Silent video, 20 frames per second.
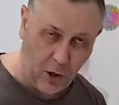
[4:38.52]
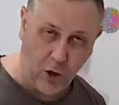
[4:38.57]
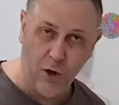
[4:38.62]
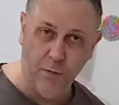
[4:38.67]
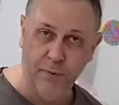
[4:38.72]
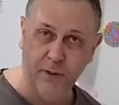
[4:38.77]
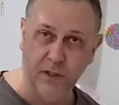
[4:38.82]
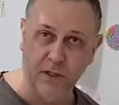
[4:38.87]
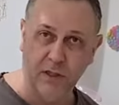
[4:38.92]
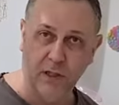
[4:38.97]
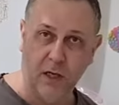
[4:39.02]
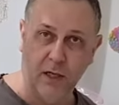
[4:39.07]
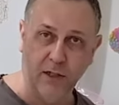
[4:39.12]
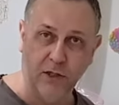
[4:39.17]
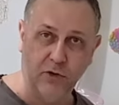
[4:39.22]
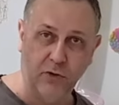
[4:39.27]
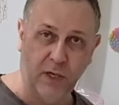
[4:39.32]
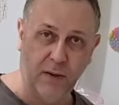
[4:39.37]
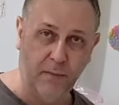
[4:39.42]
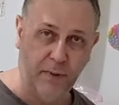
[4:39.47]
open
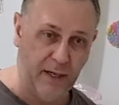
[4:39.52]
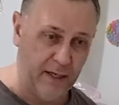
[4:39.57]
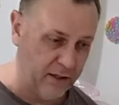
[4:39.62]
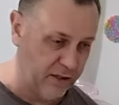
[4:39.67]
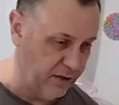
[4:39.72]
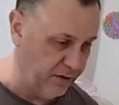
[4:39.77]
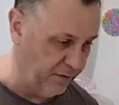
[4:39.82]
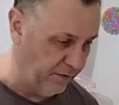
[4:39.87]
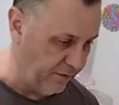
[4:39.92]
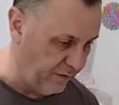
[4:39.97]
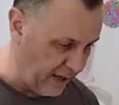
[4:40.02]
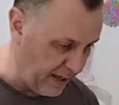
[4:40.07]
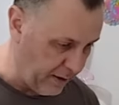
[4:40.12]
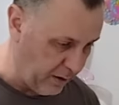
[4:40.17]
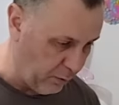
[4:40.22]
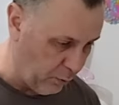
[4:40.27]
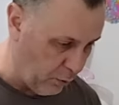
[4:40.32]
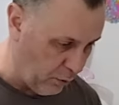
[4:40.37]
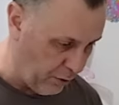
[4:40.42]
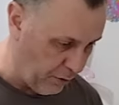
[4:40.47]
sized drain plug to flood
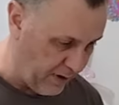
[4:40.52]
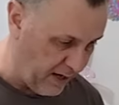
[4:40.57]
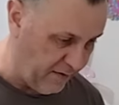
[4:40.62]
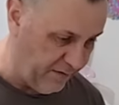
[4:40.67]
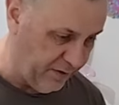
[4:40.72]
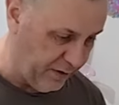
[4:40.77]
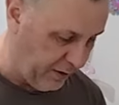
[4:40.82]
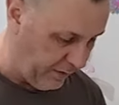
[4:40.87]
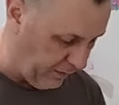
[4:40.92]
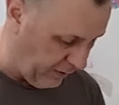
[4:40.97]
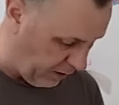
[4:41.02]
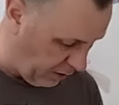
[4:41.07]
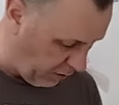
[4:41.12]
the water out very, very